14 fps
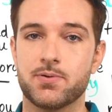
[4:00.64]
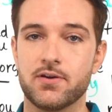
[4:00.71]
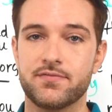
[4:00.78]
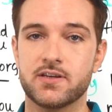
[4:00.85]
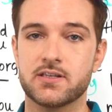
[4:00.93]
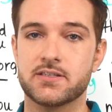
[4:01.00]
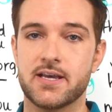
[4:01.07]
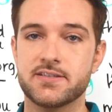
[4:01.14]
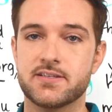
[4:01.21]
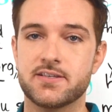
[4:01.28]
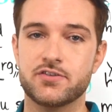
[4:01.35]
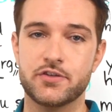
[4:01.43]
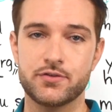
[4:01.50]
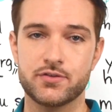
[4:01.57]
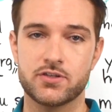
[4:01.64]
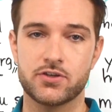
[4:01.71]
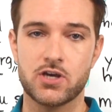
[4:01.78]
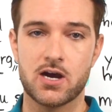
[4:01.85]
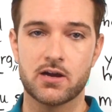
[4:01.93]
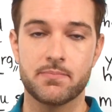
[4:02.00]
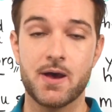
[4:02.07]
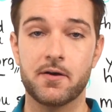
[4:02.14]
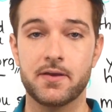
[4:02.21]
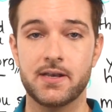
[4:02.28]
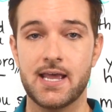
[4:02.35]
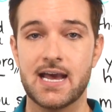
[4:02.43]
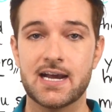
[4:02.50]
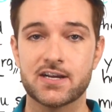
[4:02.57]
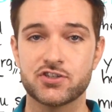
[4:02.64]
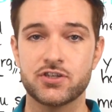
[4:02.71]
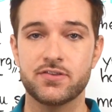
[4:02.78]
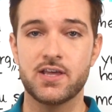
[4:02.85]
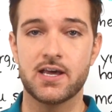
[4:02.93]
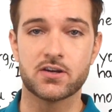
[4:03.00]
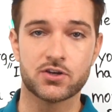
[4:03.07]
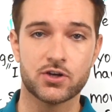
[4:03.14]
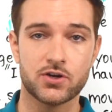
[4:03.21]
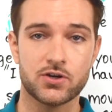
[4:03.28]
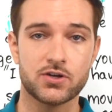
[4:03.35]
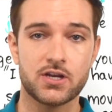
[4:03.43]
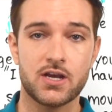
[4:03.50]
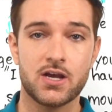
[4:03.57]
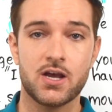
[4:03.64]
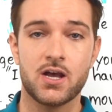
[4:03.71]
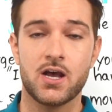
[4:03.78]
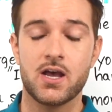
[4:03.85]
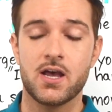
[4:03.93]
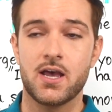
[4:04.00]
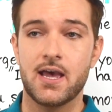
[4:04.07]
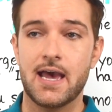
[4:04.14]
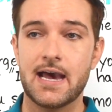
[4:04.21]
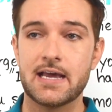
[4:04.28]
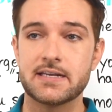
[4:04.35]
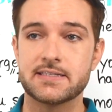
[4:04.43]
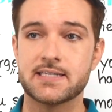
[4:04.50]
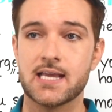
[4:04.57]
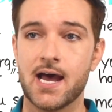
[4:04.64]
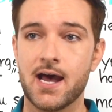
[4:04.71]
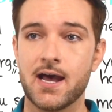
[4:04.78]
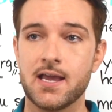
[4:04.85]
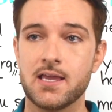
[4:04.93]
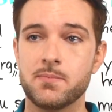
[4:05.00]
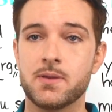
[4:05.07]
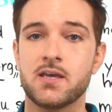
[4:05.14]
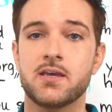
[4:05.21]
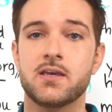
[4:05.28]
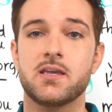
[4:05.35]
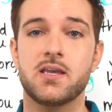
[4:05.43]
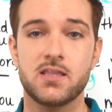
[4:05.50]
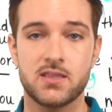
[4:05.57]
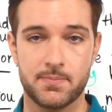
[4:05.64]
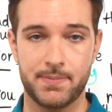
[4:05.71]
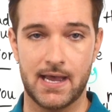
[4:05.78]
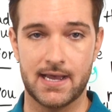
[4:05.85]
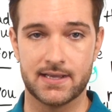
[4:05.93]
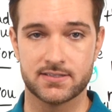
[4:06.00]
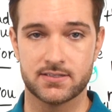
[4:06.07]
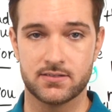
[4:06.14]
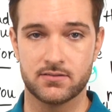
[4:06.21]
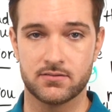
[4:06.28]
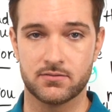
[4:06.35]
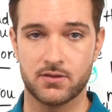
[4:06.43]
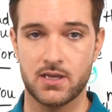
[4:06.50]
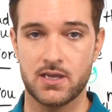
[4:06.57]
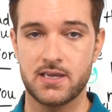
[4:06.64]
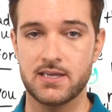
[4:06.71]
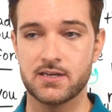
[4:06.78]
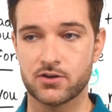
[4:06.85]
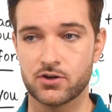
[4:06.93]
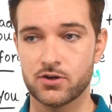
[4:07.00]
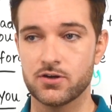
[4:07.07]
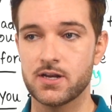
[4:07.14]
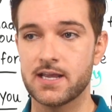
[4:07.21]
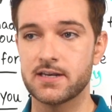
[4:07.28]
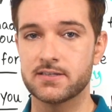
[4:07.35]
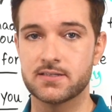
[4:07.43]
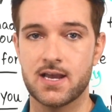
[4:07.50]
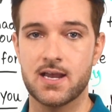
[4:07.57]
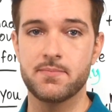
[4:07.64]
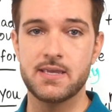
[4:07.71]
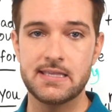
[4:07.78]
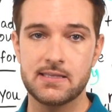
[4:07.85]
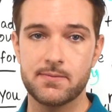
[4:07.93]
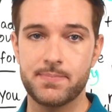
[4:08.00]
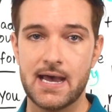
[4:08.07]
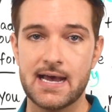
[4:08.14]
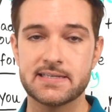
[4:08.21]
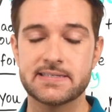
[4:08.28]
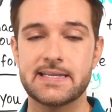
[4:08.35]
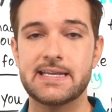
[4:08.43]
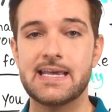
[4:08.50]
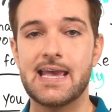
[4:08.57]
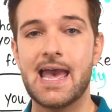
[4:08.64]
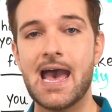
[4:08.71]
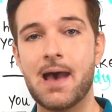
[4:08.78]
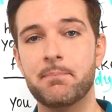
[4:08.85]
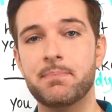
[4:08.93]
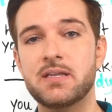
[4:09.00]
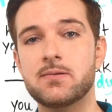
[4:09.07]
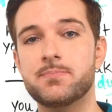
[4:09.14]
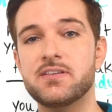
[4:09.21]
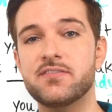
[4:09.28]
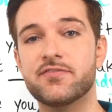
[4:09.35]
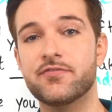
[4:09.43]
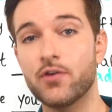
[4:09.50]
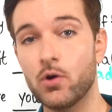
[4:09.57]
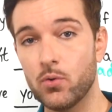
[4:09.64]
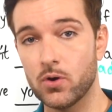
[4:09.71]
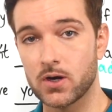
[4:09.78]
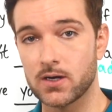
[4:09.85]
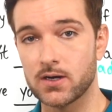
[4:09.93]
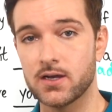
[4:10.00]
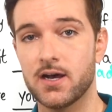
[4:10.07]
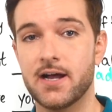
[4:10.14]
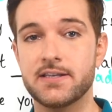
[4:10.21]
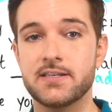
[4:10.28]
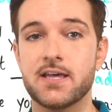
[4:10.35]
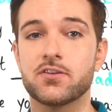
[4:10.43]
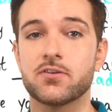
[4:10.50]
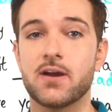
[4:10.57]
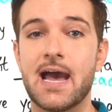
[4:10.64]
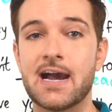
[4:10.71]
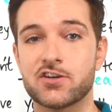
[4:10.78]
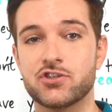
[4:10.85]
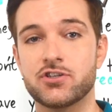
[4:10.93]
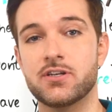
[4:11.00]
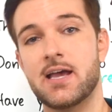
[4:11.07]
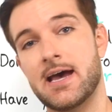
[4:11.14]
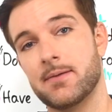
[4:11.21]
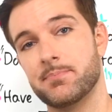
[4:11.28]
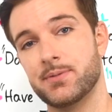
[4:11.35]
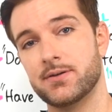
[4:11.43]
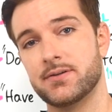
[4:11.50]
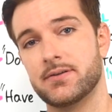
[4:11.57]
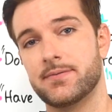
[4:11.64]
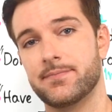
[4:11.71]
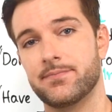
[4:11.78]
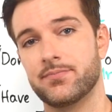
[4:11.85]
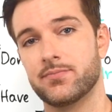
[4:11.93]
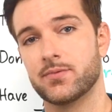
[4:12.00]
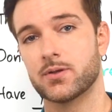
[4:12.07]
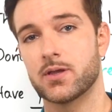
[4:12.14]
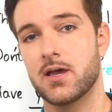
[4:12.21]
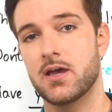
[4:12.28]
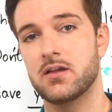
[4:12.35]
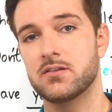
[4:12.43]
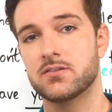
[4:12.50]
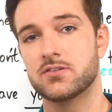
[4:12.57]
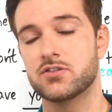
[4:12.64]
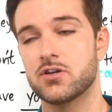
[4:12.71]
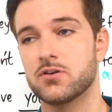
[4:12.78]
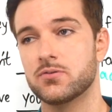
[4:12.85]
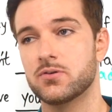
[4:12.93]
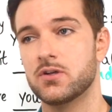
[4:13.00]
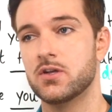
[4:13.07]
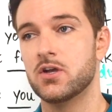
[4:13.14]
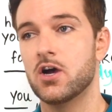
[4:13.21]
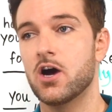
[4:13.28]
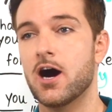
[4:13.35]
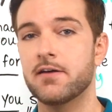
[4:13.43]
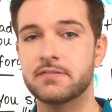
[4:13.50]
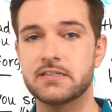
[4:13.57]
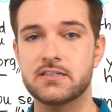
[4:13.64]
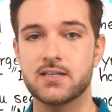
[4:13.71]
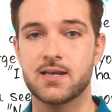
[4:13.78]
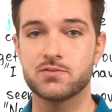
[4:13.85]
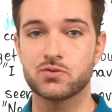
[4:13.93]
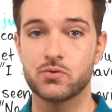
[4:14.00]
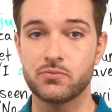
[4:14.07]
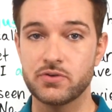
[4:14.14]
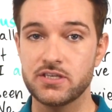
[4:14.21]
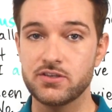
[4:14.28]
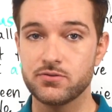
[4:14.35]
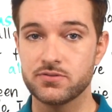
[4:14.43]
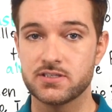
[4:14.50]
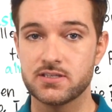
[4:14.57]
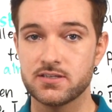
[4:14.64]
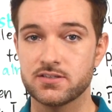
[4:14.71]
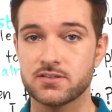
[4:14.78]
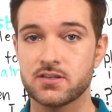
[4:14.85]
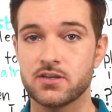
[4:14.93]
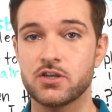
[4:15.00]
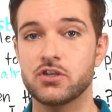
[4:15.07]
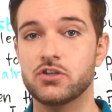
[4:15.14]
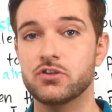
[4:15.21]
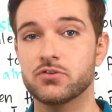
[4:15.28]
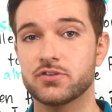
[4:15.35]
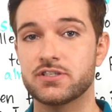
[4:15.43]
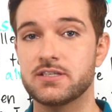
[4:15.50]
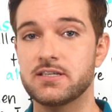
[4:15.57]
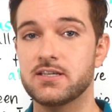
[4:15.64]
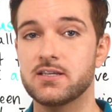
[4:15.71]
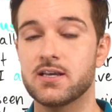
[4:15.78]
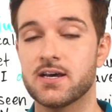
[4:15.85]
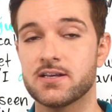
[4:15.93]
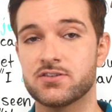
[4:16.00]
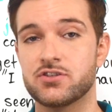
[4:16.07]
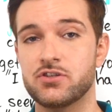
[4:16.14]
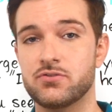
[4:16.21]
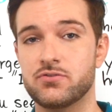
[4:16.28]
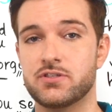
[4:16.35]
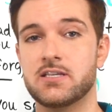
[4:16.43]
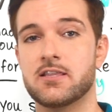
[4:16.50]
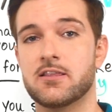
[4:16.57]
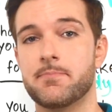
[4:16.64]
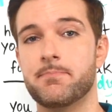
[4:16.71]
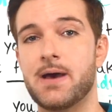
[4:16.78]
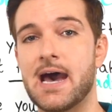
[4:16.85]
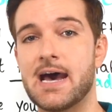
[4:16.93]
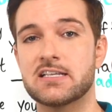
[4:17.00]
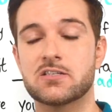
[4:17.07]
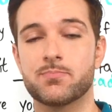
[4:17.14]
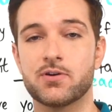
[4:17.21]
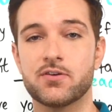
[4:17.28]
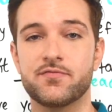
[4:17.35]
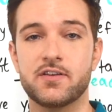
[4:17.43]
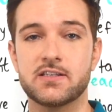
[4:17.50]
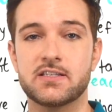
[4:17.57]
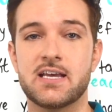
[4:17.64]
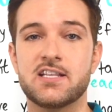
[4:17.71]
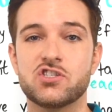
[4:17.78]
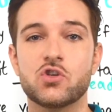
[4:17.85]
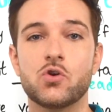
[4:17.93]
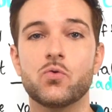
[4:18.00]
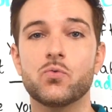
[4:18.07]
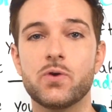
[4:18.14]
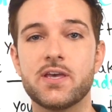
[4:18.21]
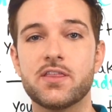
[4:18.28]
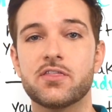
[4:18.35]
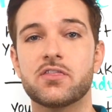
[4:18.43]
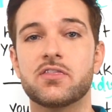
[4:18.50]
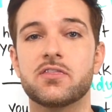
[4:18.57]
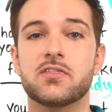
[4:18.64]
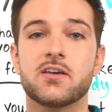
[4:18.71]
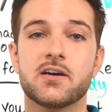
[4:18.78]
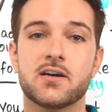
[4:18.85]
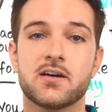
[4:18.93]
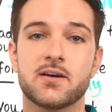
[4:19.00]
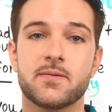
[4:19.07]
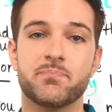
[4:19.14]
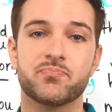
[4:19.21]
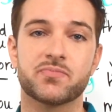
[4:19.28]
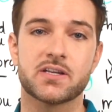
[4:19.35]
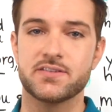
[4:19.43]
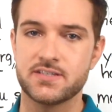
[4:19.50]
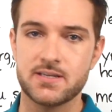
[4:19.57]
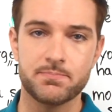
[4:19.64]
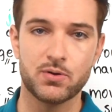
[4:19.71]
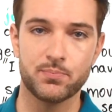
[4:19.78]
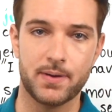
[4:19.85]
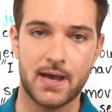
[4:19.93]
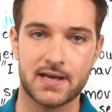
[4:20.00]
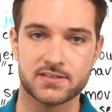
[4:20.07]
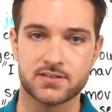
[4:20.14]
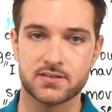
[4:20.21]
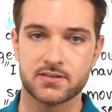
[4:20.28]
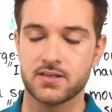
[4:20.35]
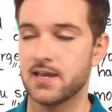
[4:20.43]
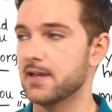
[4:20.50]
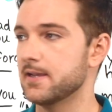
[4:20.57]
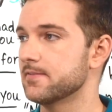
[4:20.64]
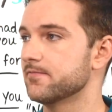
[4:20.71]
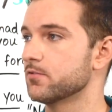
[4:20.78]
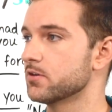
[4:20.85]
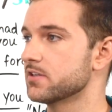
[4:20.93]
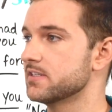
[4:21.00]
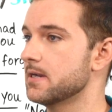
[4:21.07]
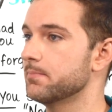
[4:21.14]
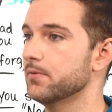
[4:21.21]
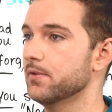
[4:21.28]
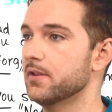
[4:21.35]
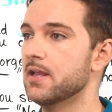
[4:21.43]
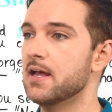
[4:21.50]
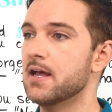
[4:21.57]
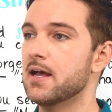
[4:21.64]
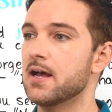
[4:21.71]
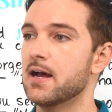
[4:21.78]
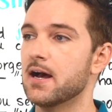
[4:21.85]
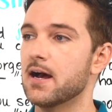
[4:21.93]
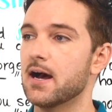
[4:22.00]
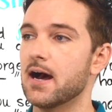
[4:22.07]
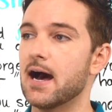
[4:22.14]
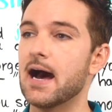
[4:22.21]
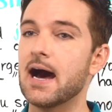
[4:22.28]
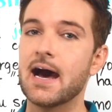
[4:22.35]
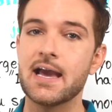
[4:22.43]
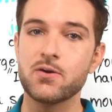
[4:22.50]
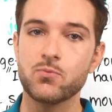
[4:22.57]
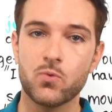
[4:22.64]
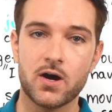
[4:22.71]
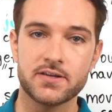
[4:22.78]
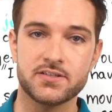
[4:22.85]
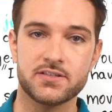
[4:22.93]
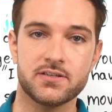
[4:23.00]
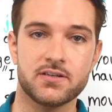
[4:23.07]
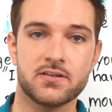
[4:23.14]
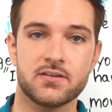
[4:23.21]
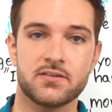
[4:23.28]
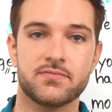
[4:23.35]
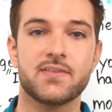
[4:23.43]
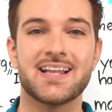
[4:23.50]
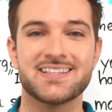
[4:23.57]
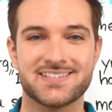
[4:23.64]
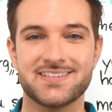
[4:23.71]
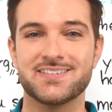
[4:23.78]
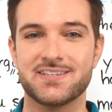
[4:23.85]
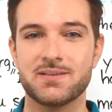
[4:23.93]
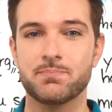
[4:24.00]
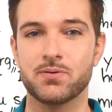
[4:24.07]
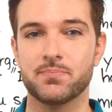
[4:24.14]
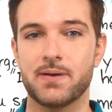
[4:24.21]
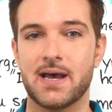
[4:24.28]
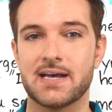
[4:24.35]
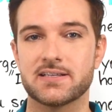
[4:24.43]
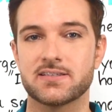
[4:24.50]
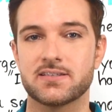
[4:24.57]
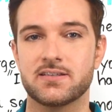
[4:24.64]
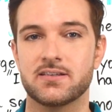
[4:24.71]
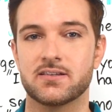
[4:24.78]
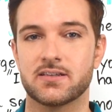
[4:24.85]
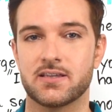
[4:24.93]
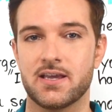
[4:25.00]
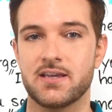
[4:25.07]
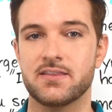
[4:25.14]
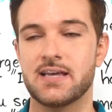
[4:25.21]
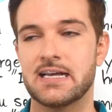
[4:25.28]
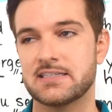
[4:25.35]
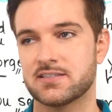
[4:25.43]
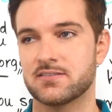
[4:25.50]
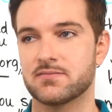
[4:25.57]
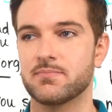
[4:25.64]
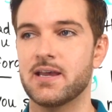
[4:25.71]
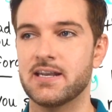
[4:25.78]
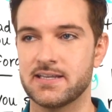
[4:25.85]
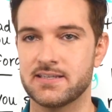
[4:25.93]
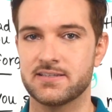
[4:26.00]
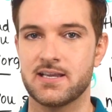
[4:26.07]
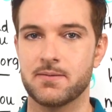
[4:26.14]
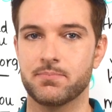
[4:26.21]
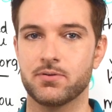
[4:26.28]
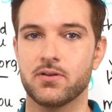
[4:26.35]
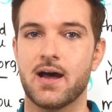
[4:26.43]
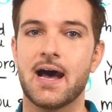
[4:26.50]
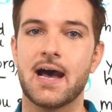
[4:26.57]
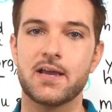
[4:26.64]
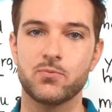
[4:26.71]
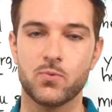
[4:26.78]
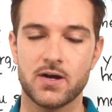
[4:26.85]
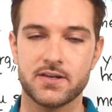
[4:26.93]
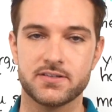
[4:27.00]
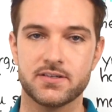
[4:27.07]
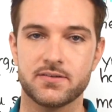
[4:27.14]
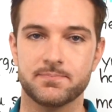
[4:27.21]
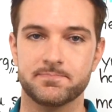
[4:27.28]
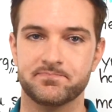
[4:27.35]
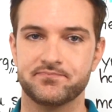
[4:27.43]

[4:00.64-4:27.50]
perfect tense is used to talk about an action that occurred at a time in the past. Okay, it occurred at a time in the past and it happened before another action happened. Okay, so oftentimes when we use this, you'll see us using the past perfect tense with the simple past. Okay, for example, I wanted, that's the simple past. Okay, that's an example, I wanted.